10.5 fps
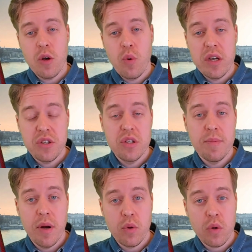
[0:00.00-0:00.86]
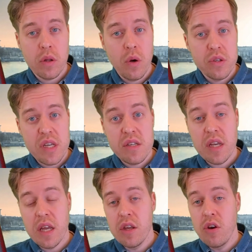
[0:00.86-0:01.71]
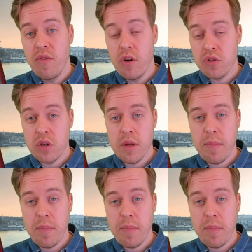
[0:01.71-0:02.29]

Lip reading: questions about clauses in universal